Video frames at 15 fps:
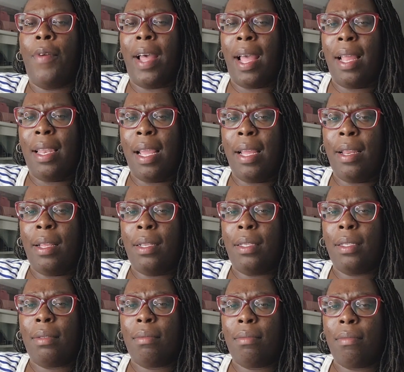
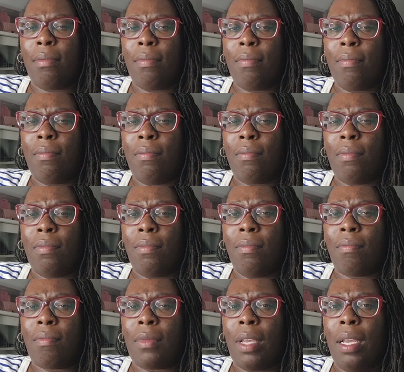violated
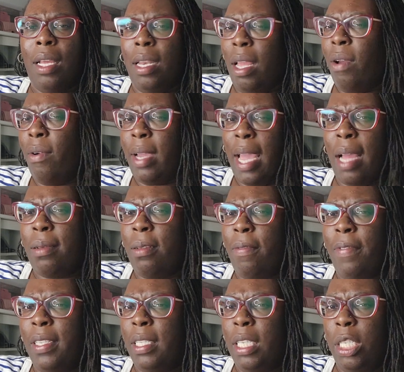and held
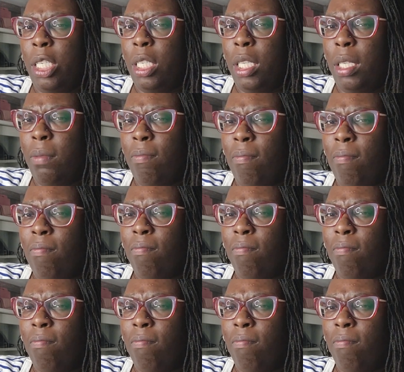captive, essentially.